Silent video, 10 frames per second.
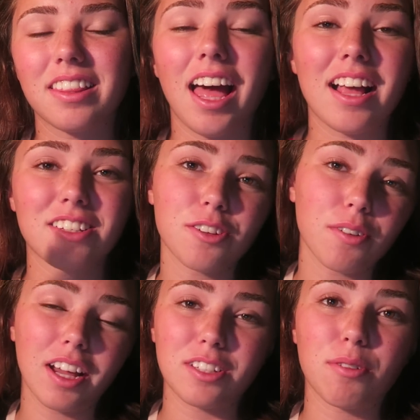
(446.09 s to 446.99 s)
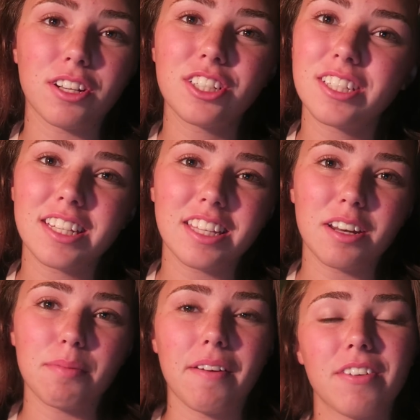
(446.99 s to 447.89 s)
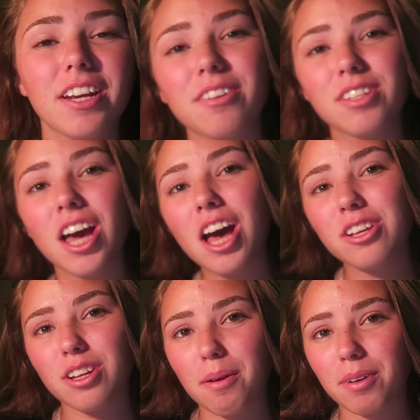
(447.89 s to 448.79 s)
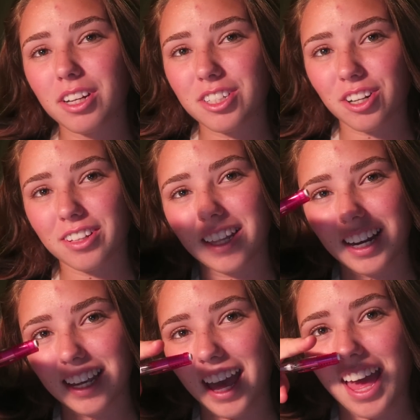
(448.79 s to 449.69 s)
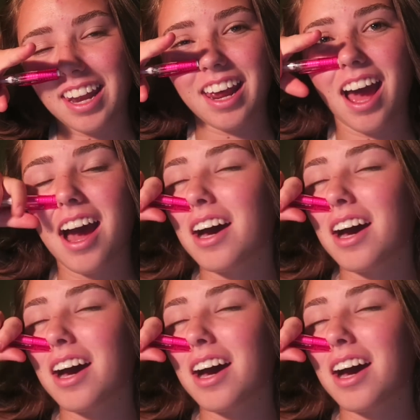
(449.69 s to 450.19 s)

asking you guys questions at the end of my videos, so I'm gonna start that again.